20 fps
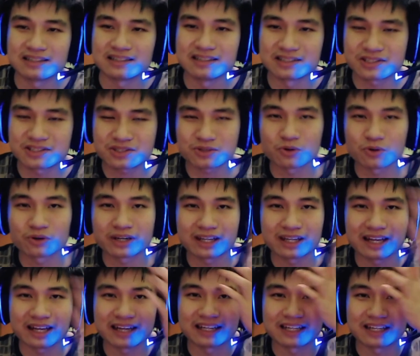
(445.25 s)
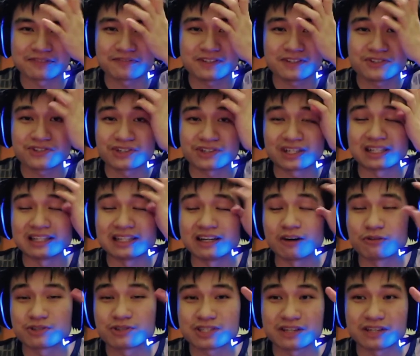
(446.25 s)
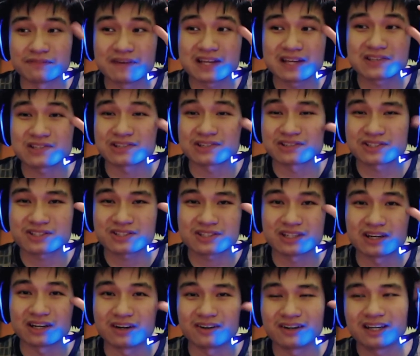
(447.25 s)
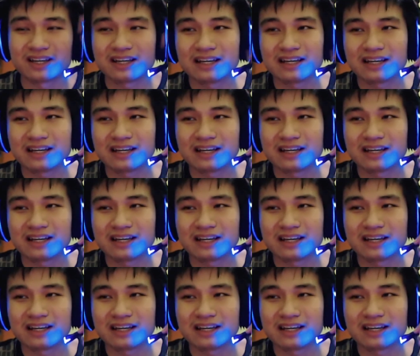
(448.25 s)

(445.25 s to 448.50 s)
the storyline that feature in the O C Adventures, you know,